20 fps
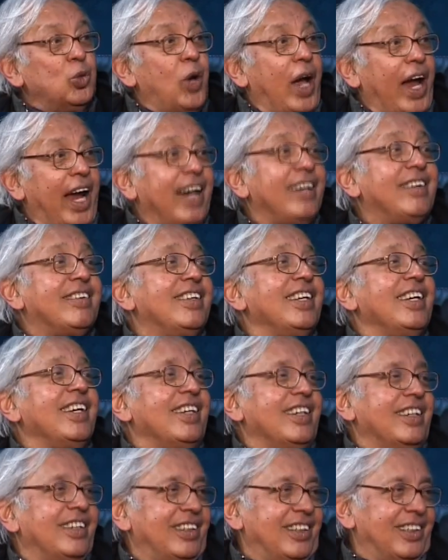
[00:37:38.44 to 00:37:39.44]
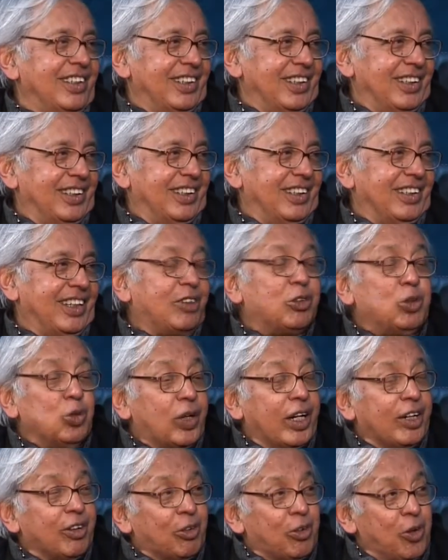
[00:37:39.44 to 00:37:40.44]
had that you
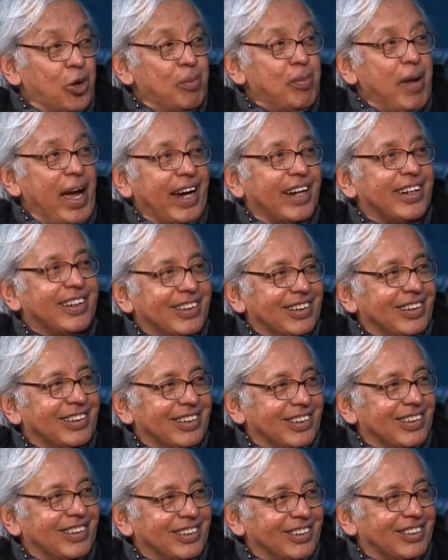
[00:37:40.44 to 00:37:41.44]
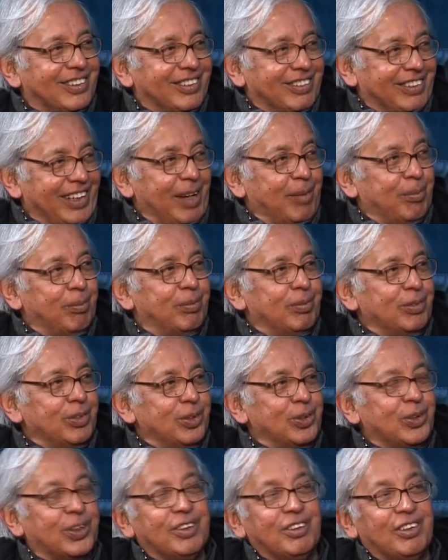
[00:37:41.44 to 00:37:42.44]
can go back to them.
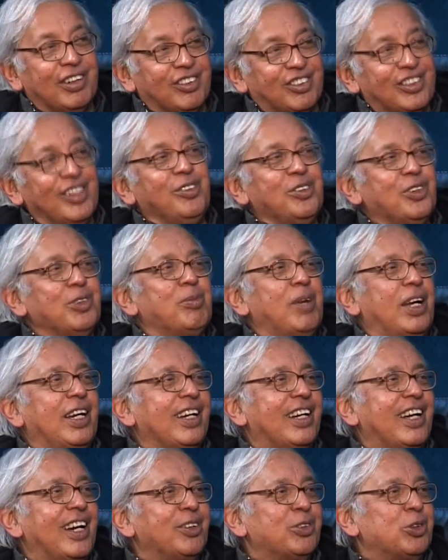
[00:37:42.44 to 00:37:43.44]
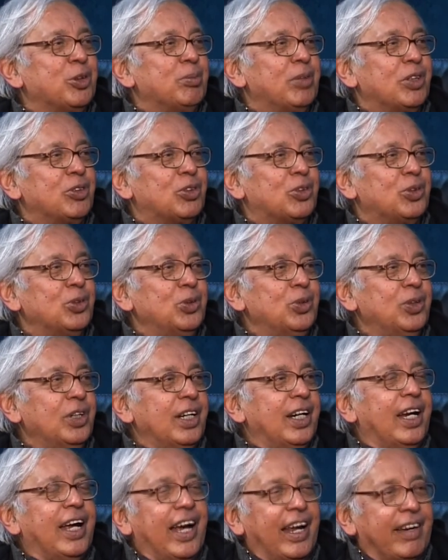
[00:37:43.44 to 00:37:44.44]
You can listen to Mallikarjun Mansoor
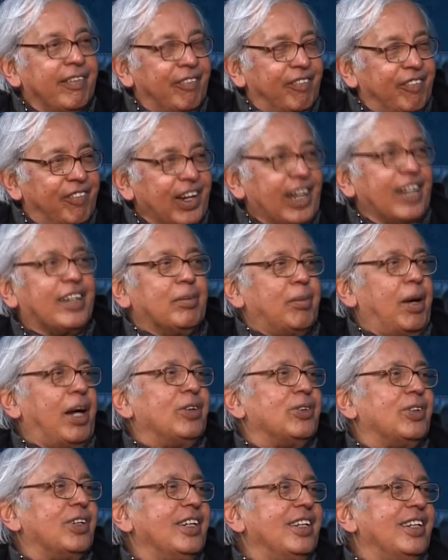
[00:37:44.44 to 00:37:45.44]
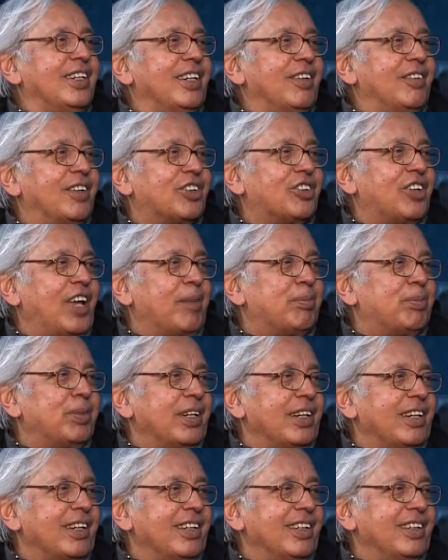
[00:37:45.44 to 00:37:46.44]
and forget about what's
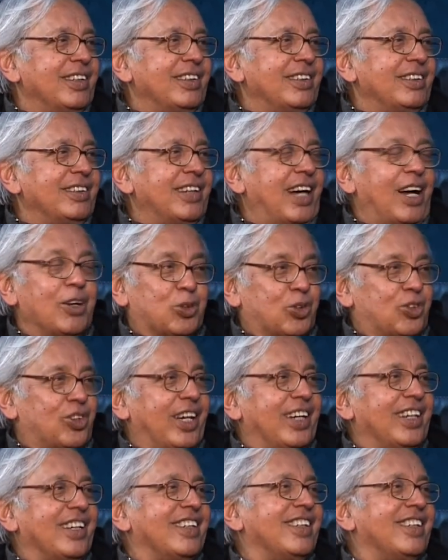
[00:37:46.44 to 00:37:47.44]
happening outside.